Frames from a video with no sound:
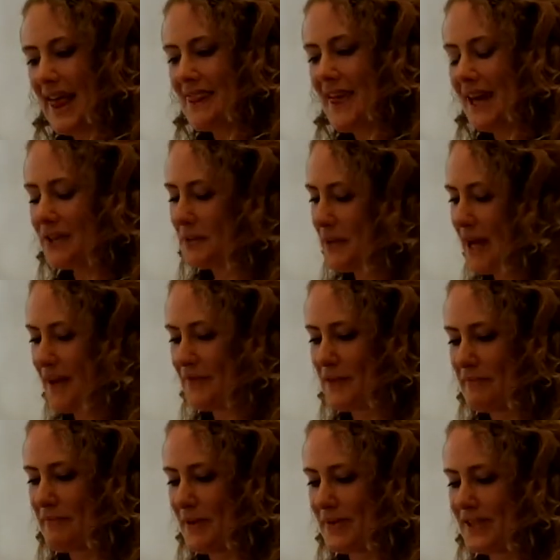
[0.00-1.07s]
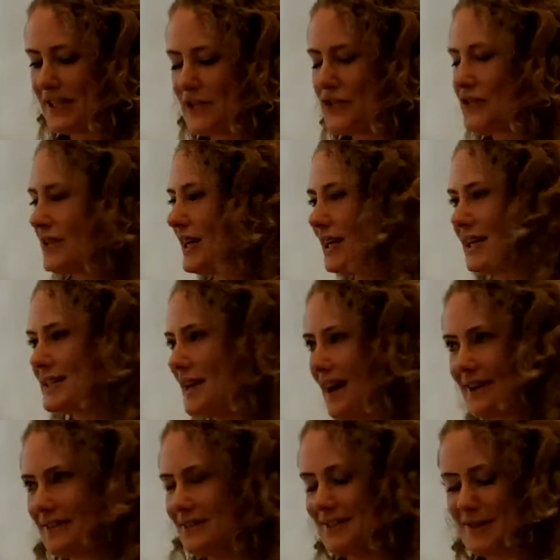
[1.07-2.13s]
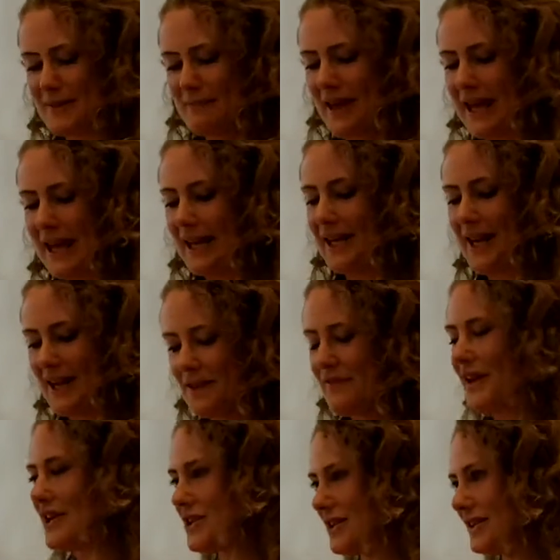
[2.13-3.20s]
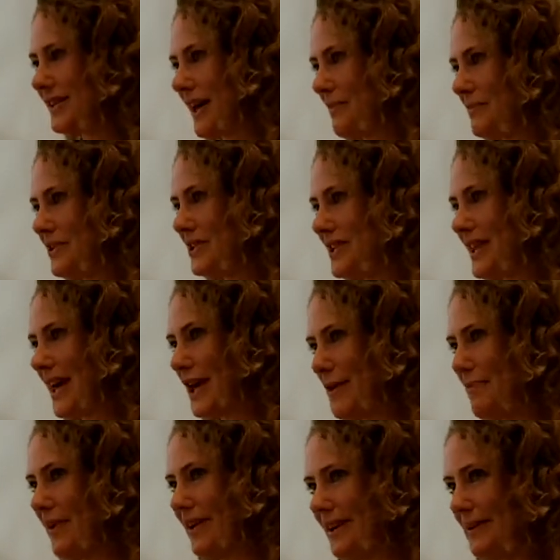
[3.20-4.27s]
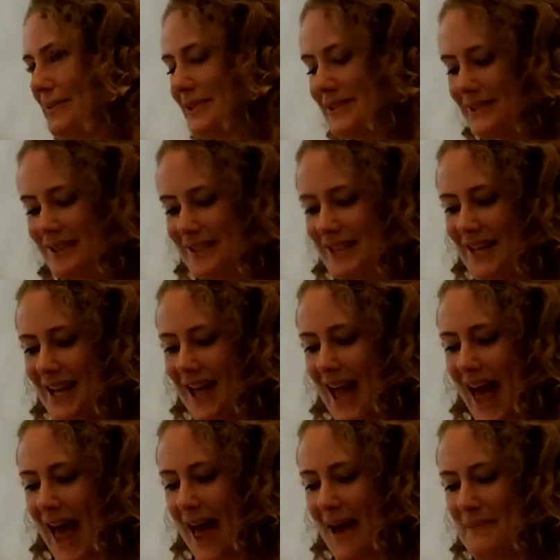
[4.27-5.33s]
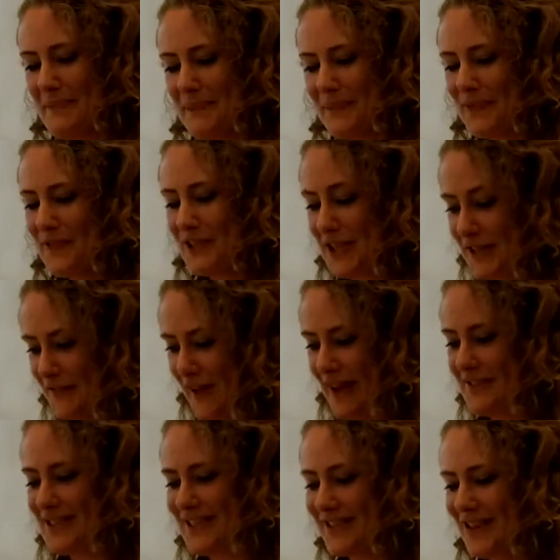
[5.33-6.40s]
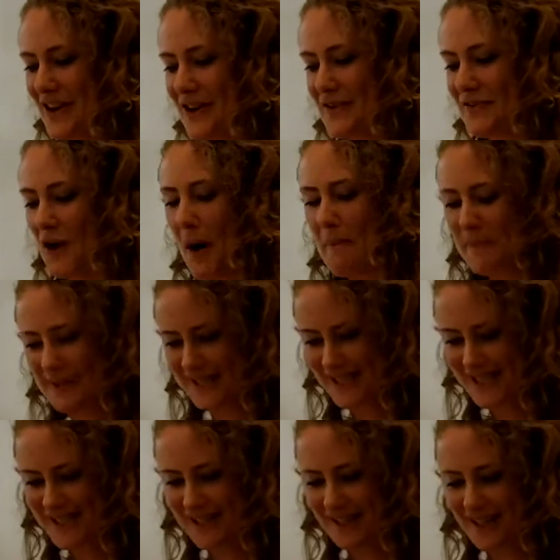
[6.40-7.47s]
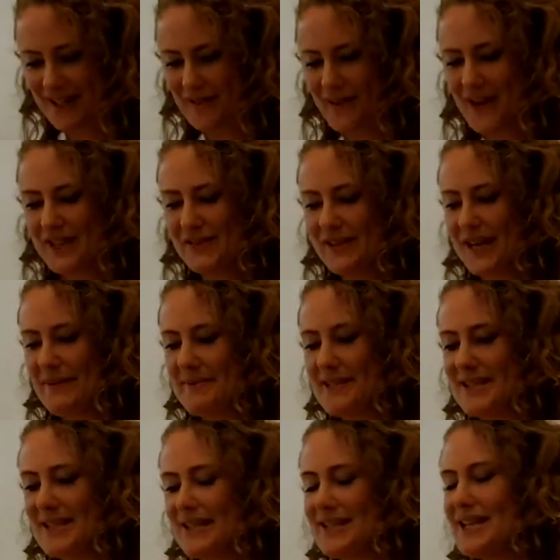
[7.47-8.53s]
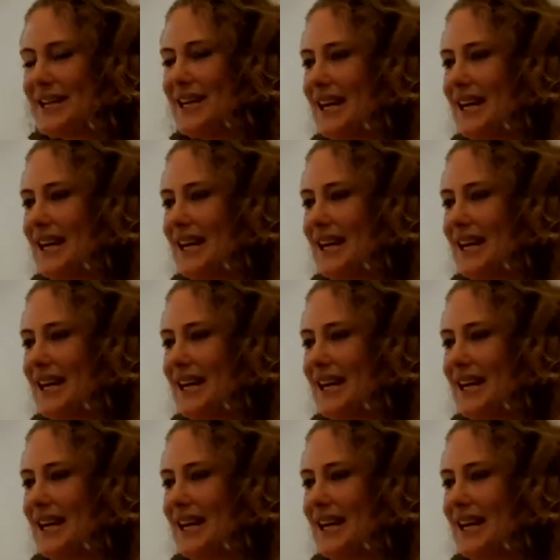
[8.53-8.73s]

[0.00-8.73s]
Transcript: Then we have the most intriguingly titled Making an Innovation Sandwich. Thank you, Bonnie Wong. She's founder of Composition Advisory Limited,